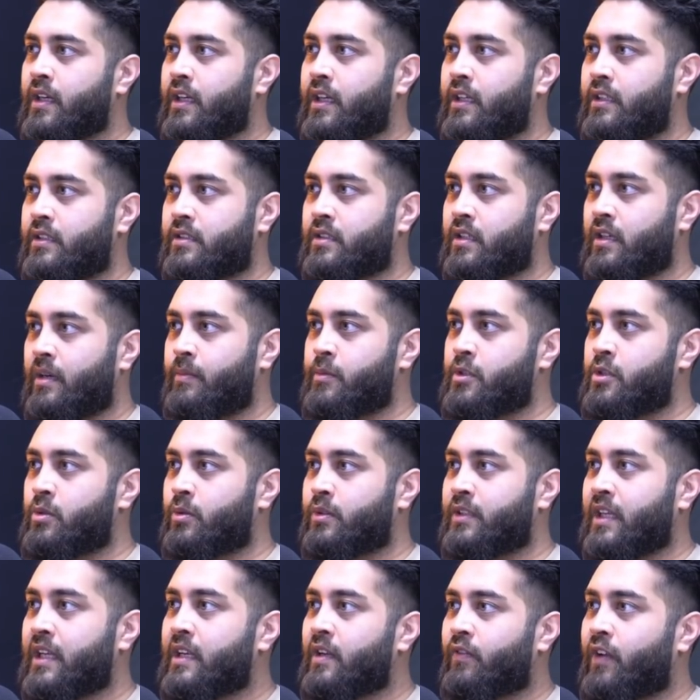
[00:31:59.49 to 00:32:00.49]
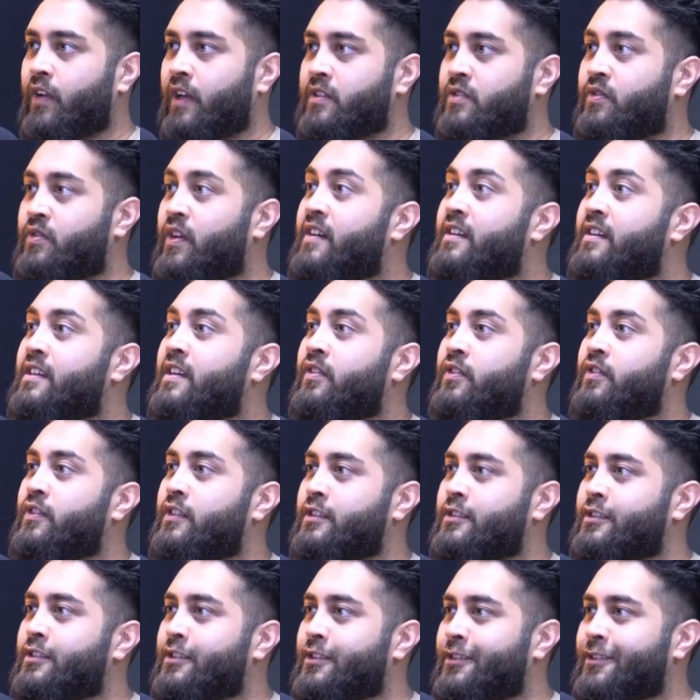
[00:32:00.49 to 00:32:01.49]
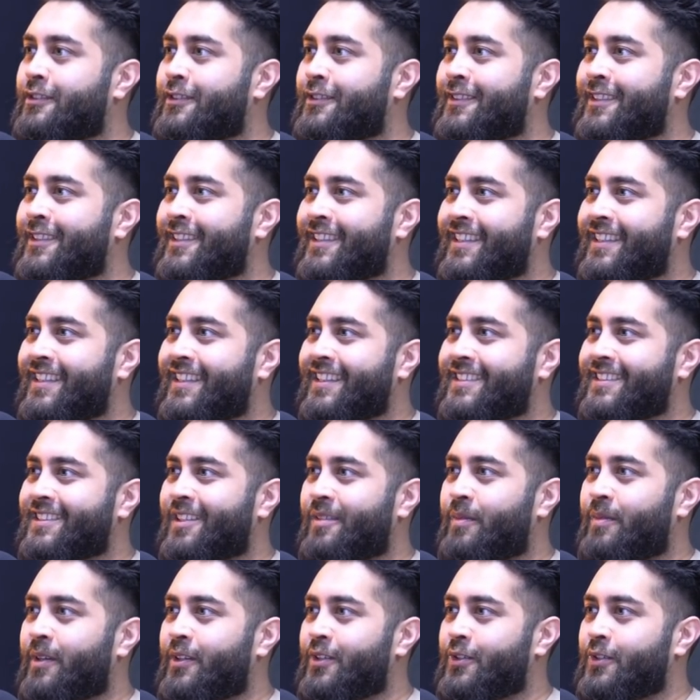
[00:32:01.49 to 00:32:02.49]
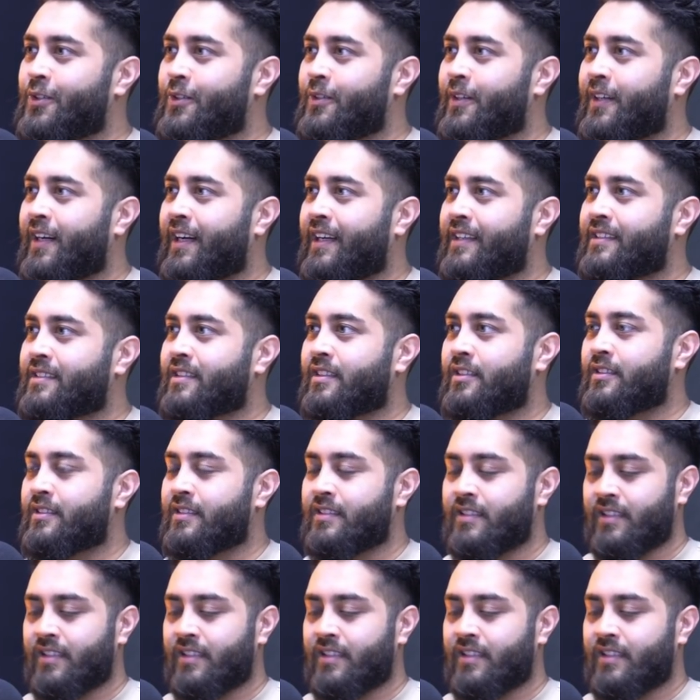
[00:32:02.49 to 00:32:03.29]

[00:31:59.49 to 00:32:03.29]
is coming towards the end of life is very different to someone who has